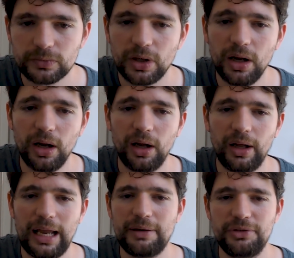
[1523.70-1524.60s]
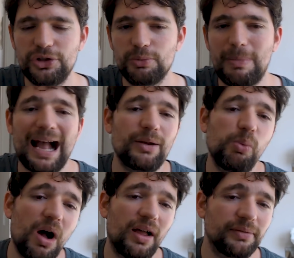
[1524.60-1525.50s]
And you might
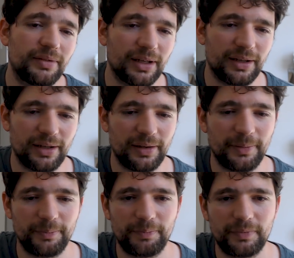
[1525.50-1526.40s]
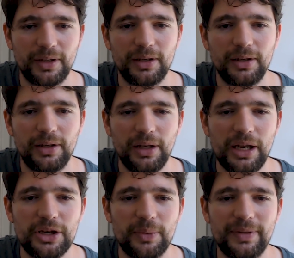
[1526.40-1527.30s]
want the
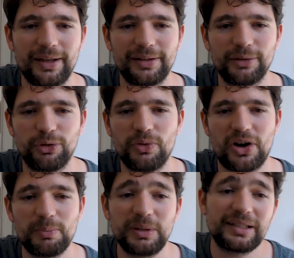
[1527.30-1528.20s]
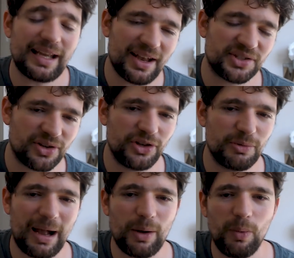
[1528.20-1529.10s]
Voldaren Bloodcaster.
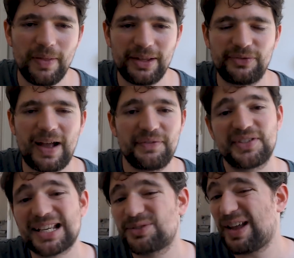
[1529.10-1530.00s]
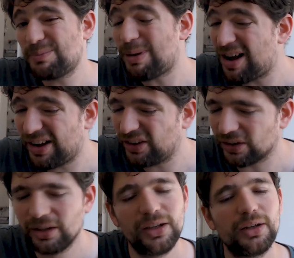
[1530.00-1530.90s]
You might want the 5/6
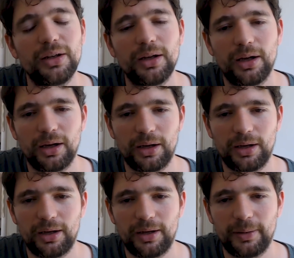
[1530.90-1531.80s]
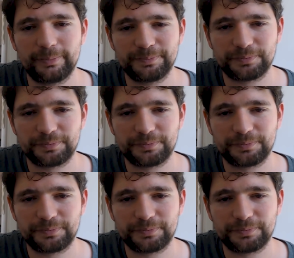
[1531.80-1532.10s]
Vampire. And